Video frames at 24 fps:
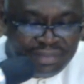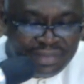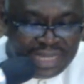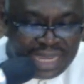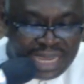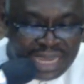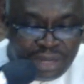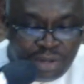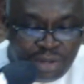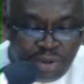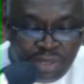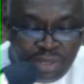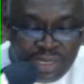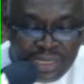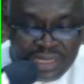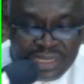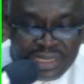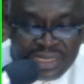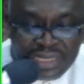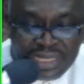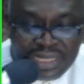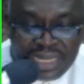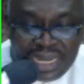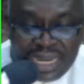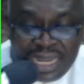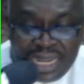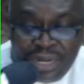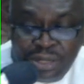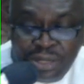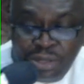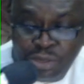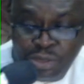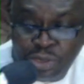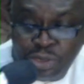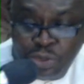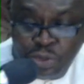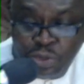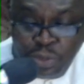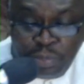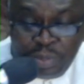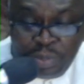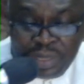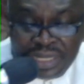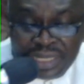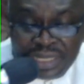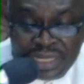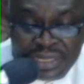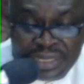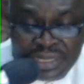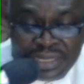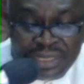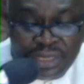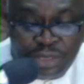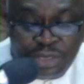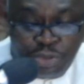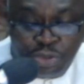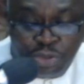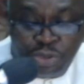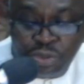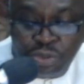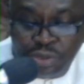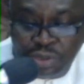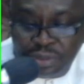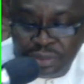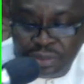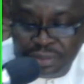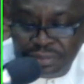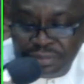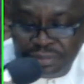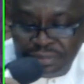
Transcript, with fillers: I call this hilarious stupidity's truth.